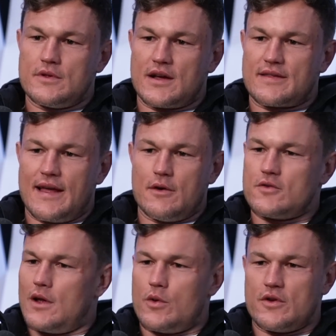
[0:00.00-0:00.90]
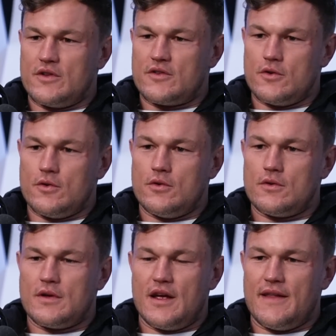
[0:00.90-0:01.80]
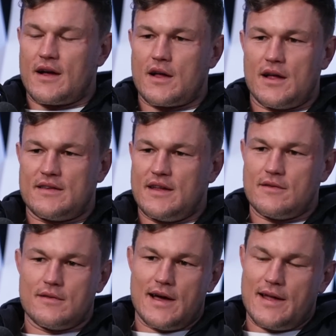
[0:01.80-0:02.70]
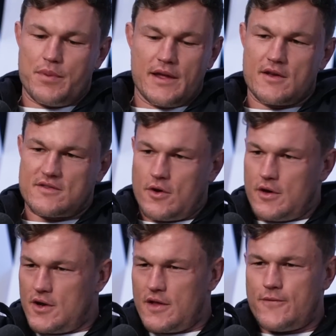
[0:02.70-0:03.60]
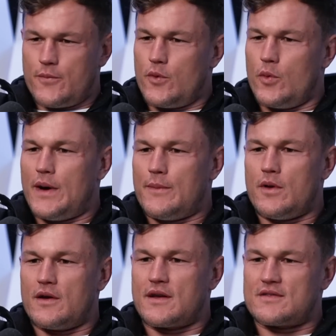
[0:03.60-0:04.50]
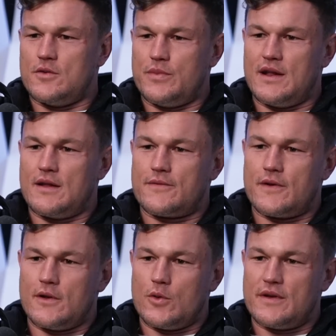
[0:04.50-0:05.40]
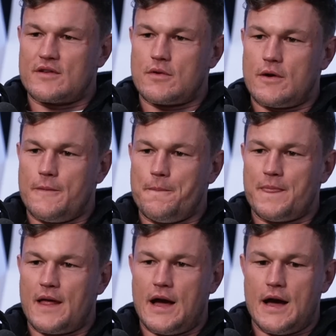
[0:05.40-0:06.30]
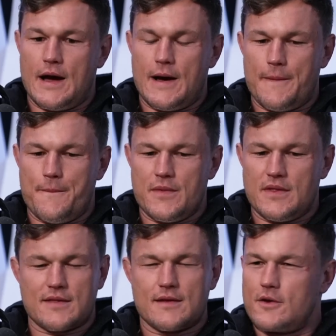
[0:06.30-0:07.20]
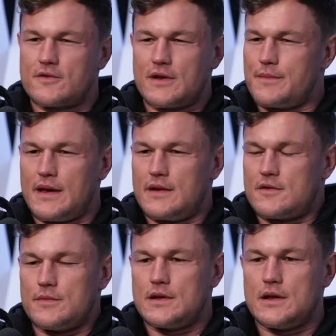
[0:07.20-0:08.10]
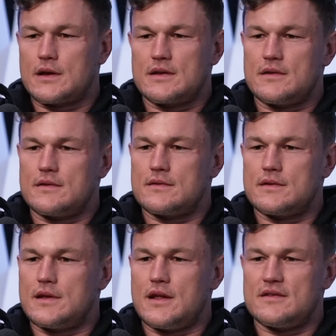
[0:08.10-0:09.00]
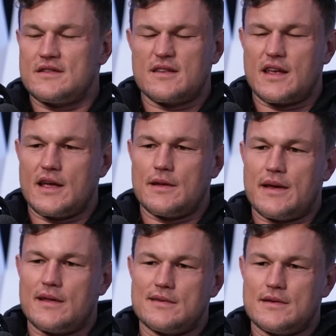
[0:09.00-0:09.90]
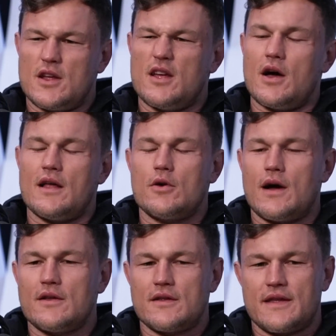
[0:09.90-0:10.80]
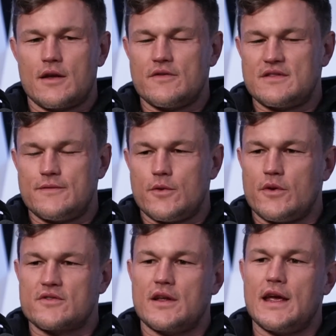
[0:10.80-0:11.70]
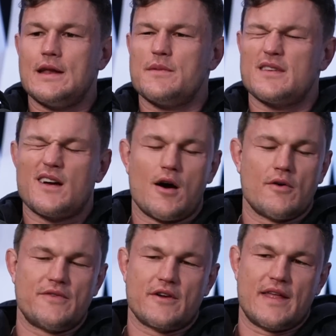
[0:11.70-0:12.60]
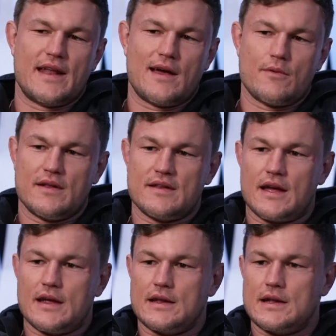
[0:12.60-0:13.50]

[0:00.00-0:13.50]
Like that was what I wanted to do, and like I had blinkers on, the football bubble. I guess you've been there for a little bit as well. Nothing else really mattered to me. Like I didn't care about. I didn't think obviously football was going to end. I was like, I'll figure that out one day.